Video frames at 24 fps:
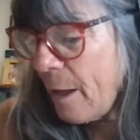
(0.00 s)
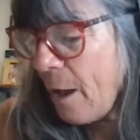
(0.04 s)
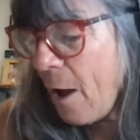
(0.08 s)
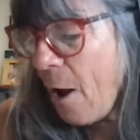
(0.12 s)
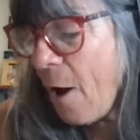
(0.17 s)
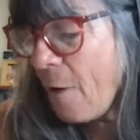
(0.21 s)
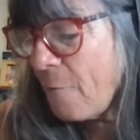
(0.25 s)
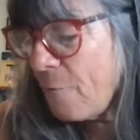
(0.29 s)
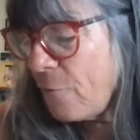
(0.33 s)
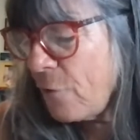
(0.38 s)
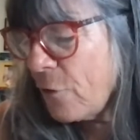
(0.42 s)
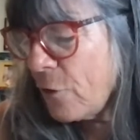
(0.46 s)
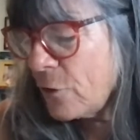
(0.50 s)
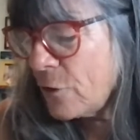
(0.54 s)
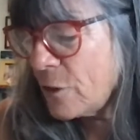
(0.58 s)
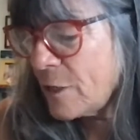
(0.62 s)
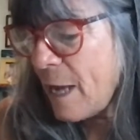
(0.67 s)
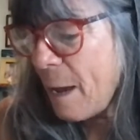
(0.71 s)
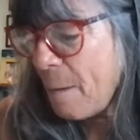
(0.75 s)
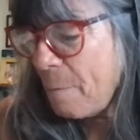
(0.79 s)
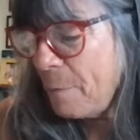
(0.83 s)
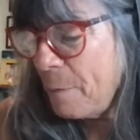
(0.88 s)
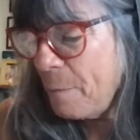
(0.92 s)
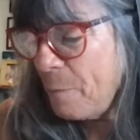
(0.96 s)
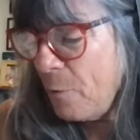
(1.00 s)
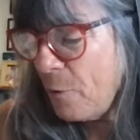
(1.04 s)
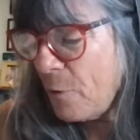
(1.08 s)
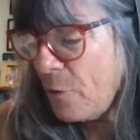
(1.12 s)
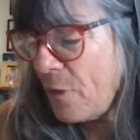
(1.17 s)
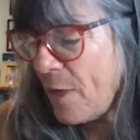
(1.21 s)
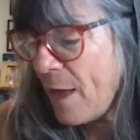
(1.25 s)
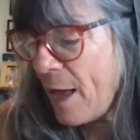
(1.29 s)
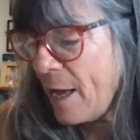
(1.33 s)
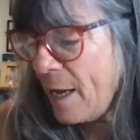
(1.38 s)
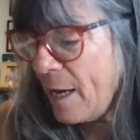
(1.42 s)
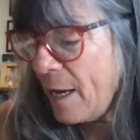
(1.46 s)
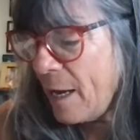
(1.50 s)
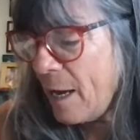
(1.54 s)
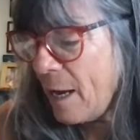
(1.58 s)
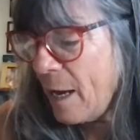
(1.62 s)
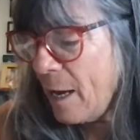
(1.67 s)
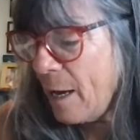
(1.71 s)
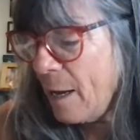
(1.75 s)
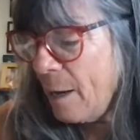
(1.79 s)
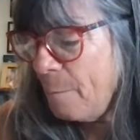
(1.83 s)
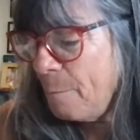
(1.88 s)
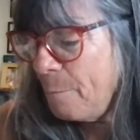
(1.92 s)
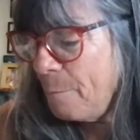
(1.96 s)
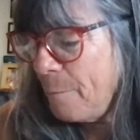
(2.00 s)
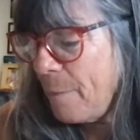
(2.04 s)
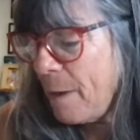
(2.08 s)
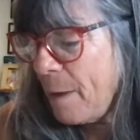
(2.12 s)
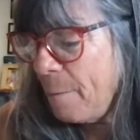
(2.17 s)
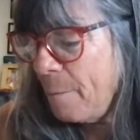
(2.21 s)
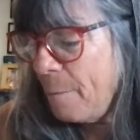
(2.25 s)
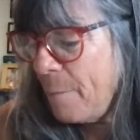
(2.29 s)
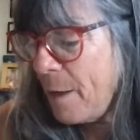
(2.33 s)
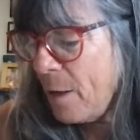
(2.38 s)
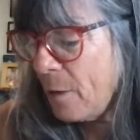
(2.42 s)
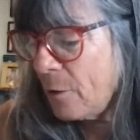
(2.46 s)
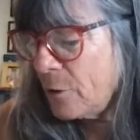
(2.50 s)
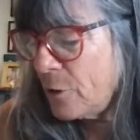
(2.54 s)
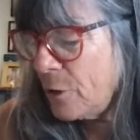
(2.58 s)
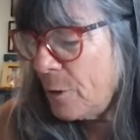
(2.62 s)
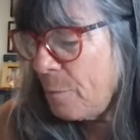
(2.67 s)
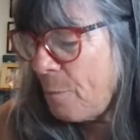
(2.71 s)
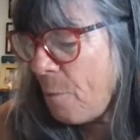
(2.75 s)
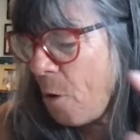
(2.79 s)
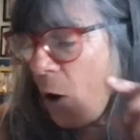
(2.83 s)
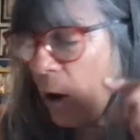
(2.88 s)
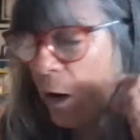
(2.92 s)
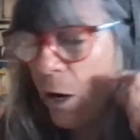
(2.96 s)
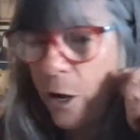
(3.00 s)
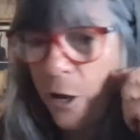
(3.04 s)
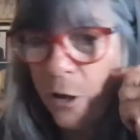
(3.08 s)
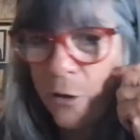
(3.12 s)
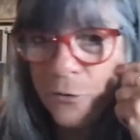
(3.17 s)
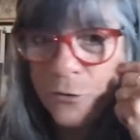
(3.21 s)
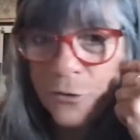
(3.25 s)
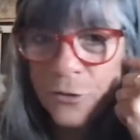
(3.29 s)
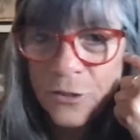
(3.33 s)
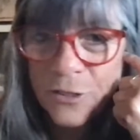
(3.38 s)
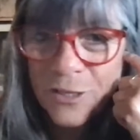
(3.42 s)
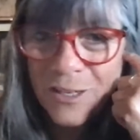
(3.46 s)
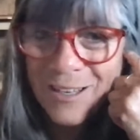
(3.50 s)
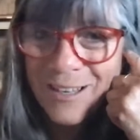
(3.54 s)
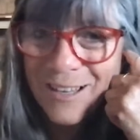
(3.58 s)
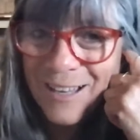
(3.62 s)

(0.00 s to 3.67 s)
All right, first, happy birthday, Imelda Marcos.